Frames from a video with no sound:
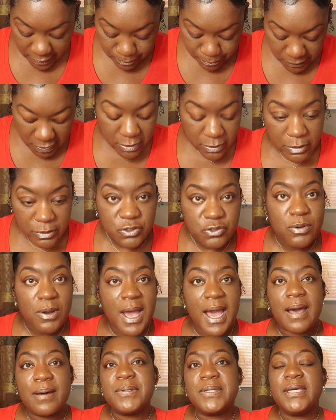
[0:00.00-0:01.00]
mirror
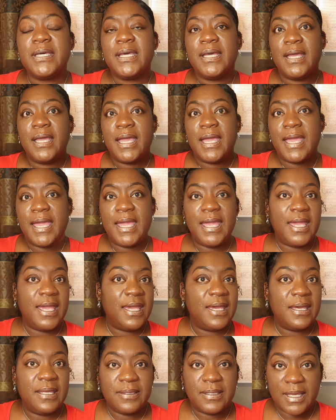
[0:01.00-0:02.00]
dropped,
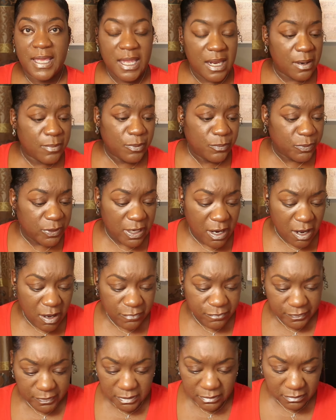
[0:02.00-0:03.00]
and the camera went
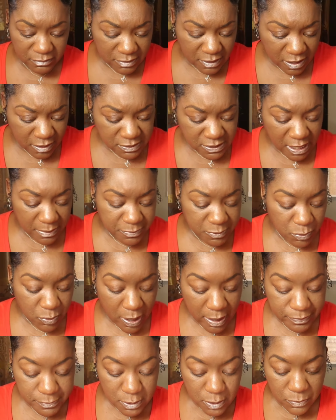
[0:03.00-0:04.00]
off and all types of
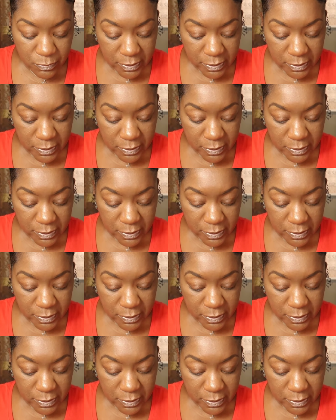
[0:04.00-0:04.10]
crap. So